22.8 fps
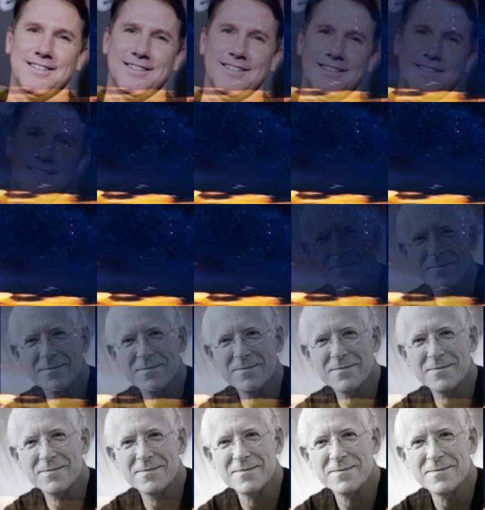
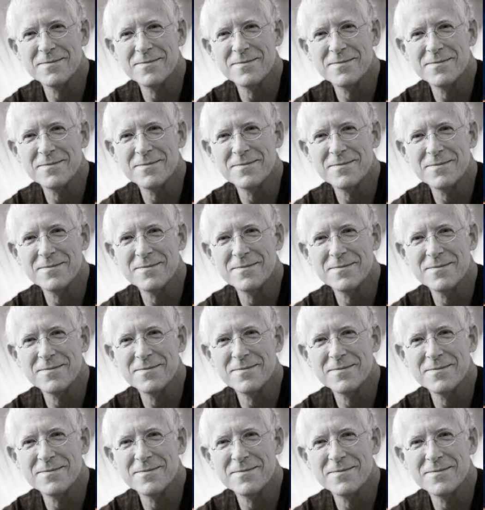
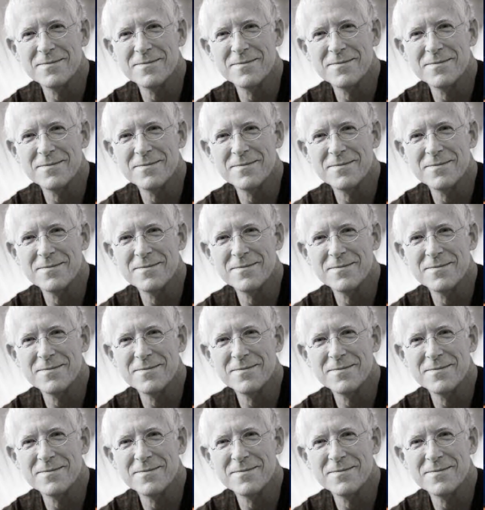[no speech]